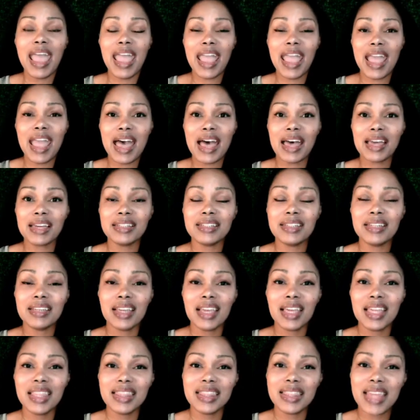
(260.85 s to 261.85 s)
And
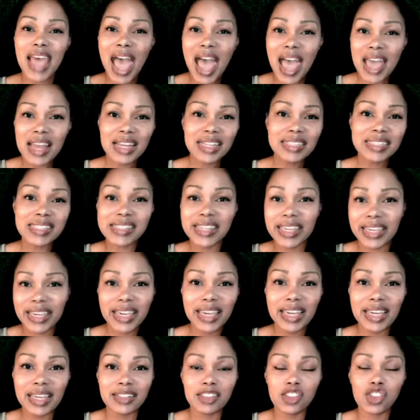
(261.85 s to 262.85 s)
that is
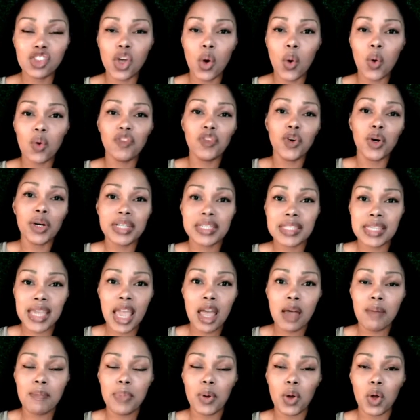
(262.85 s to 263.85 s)
key. So, for
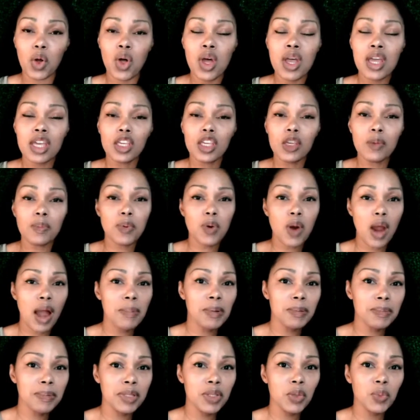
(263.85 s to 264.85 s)
example, you
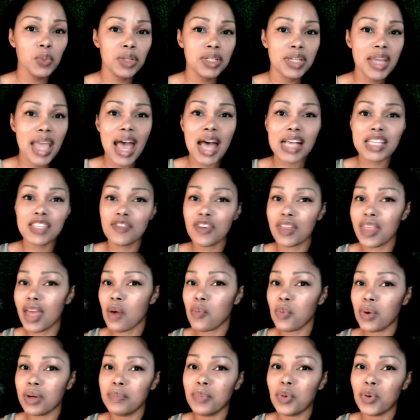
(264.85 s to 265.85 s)
probably wouldn't ask for
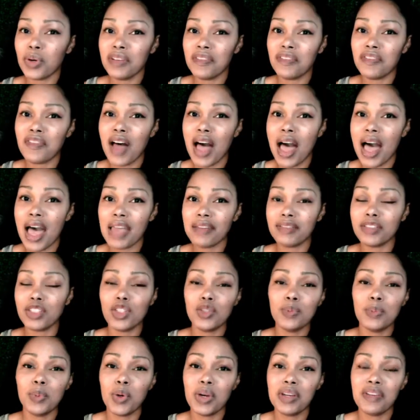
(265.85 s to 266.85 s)
that 1.5,
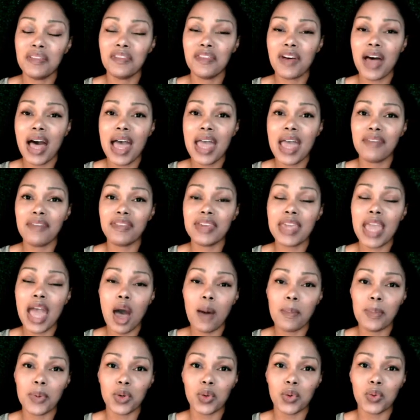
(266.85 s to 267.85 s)
2.5
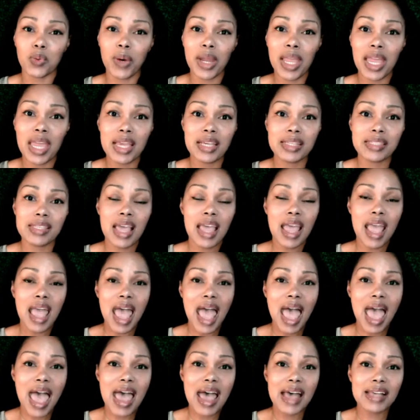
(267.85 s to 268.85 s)
capital raise
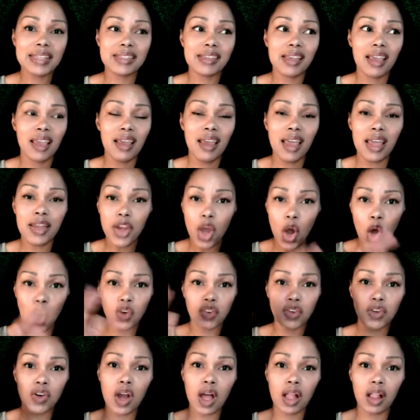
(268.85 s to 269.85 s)
as an
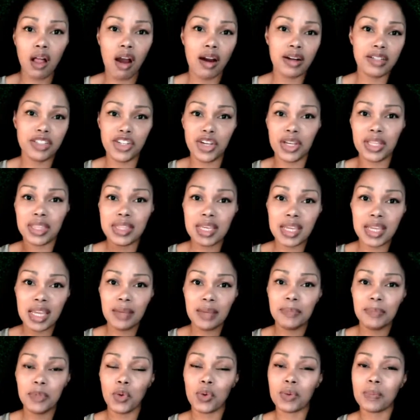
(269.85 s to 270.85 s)
overall arching
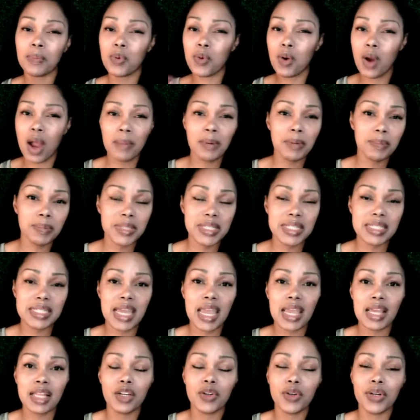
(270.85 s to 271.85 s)
theme. You would probably
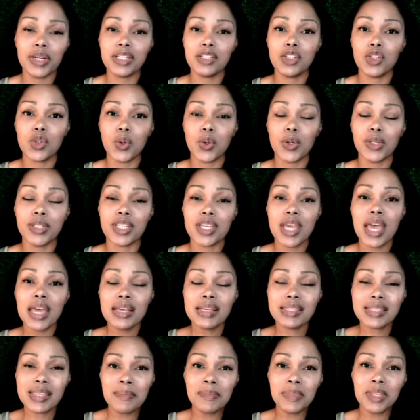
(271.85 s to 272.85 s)
tailor it towards
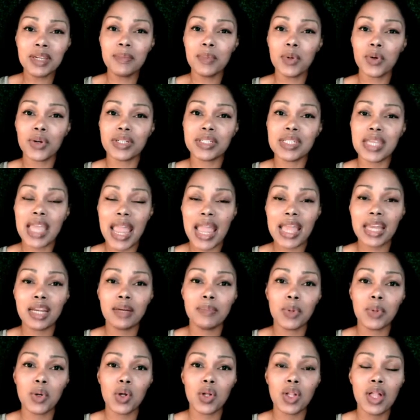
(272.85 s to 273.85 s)
something more
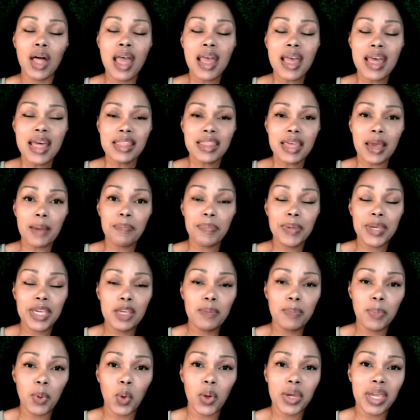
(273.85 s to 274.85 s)
attainable that
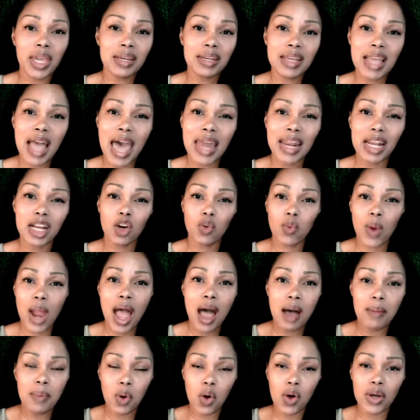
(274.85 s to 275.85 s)
people can kind of
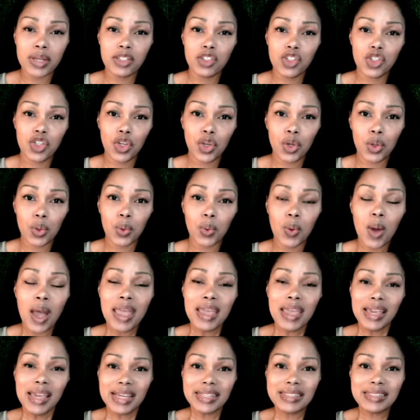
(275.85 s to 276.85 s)
grab onto
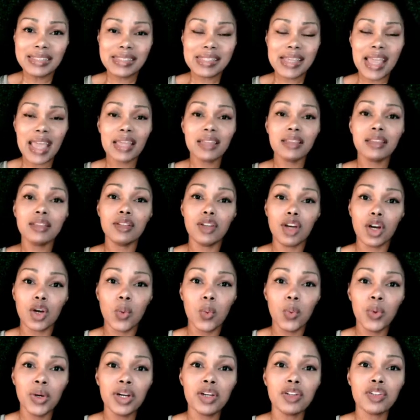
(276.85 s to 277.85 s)
and say,
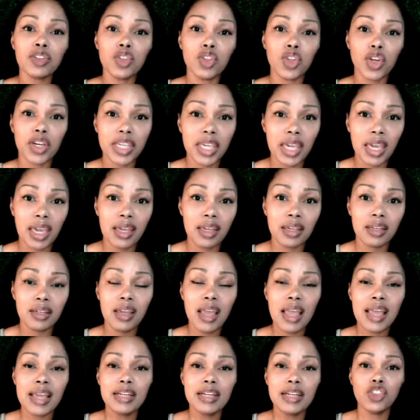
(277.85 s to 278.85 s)
look, we're looking
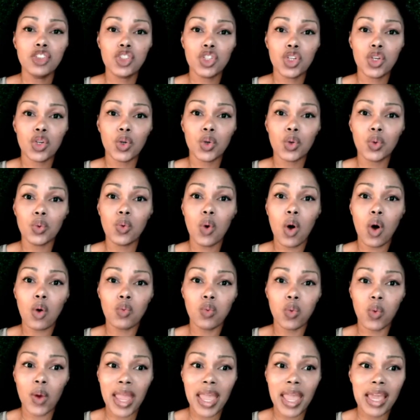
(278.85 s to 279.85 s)
to
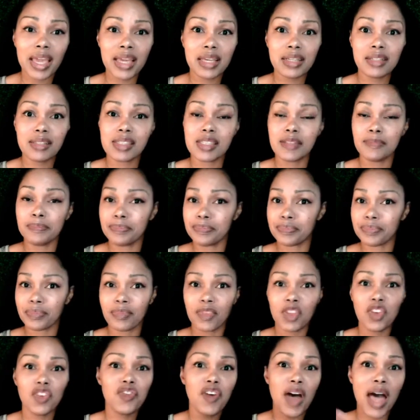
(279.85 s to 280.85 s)
raise
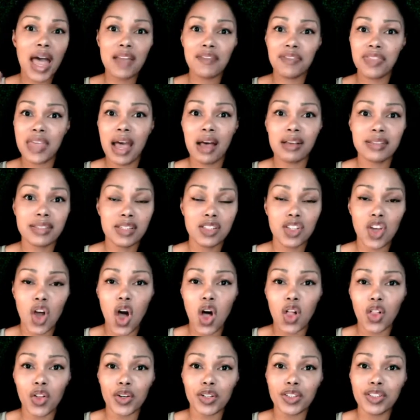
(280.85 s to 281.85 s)

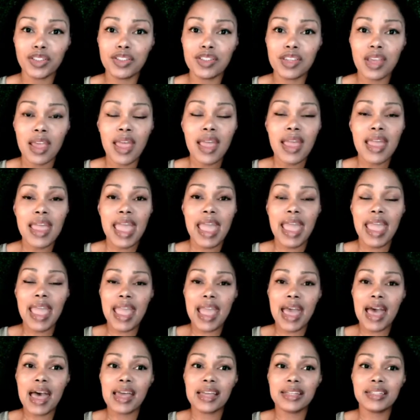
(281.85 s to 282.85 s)
$5,000.
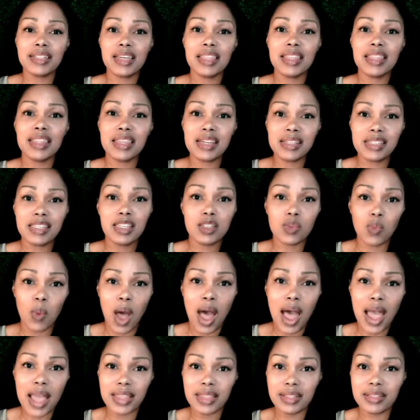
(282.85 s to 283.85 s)
And this is
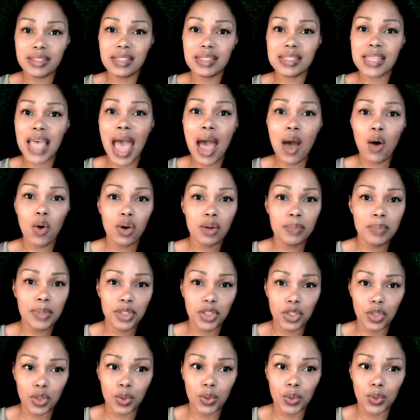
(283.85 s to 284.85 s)
why, this is how it'll be
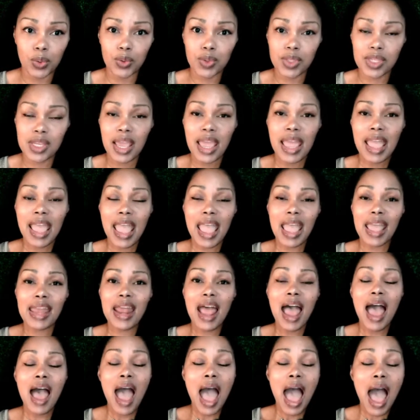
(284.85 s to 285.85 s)
used.
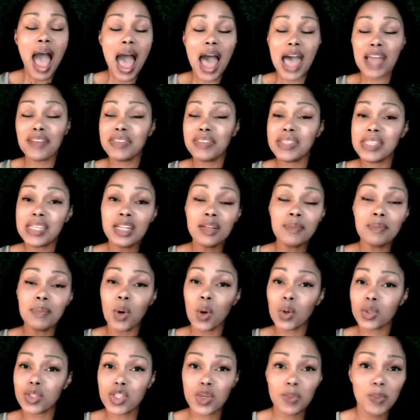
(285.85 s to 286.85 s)
And I've seen
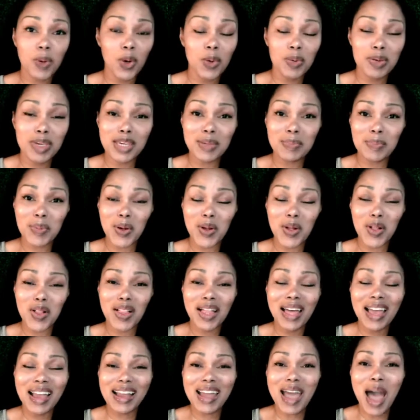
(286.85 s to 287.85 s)
multiple
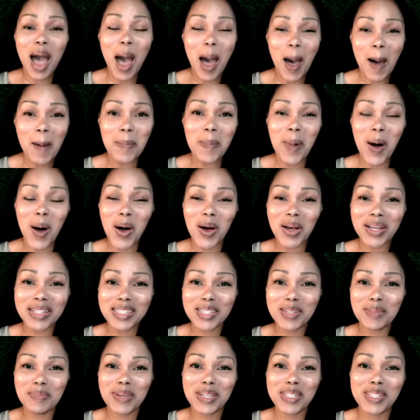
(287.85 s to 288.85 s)
people come on
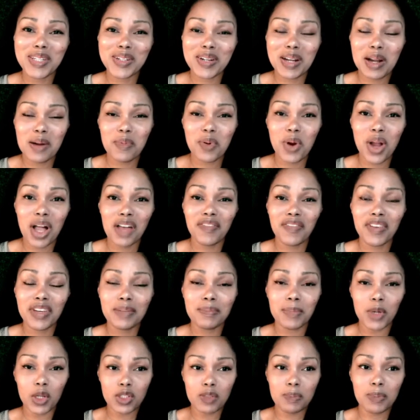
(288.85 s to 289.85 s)
to Pitch Your
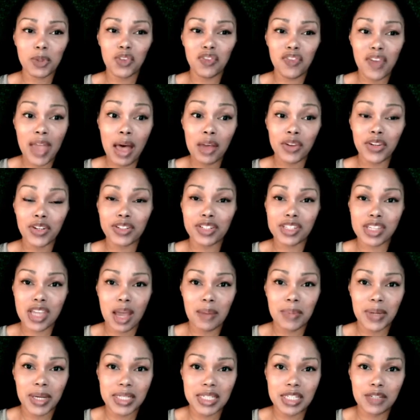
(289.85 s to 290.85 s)
Nonprofit, multiple founders
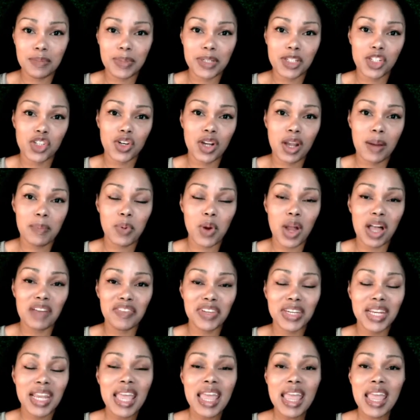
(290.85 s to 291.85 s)
come on to Pitch Your
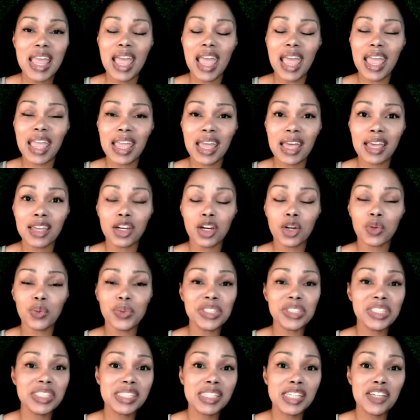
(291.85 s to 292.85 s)
Nonprofit and
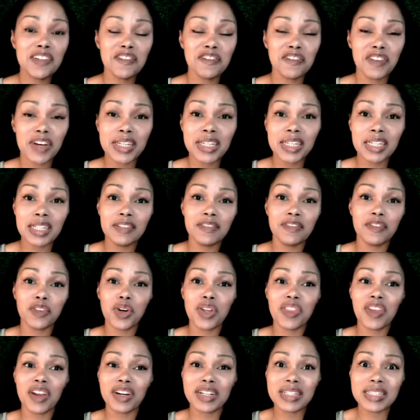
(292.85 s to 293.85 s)
receive funding
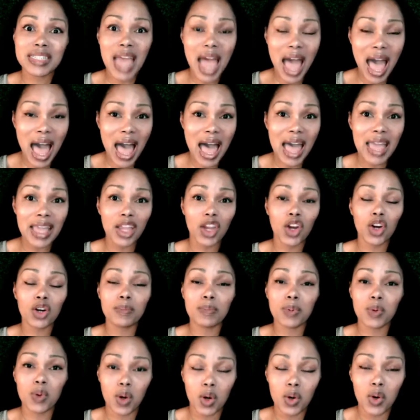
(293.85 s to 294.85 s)
for their entire
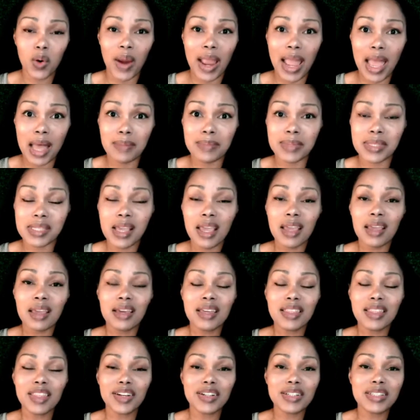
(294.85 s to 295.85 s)
programs,
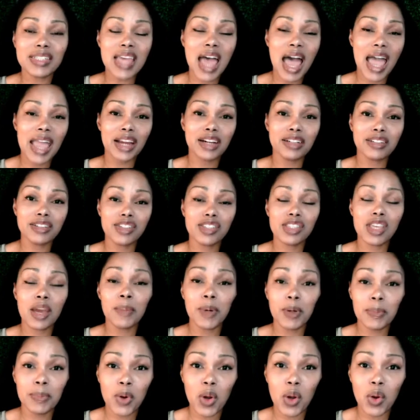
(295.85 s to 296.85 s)
their entire
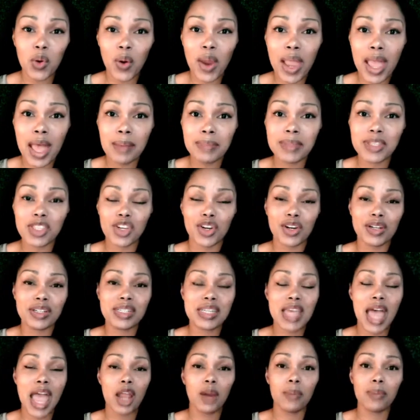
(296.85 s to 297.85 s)
summer programs, their
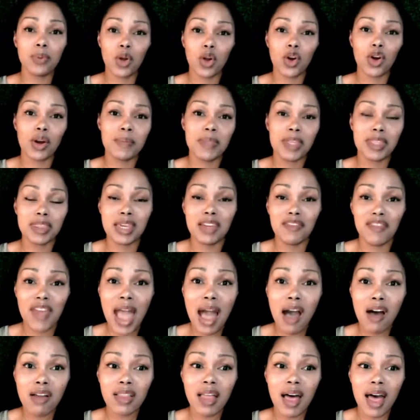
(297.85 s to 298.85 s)
entire program that they've
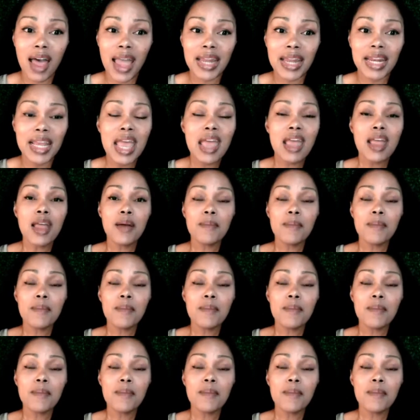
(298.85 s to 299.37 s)
outlined.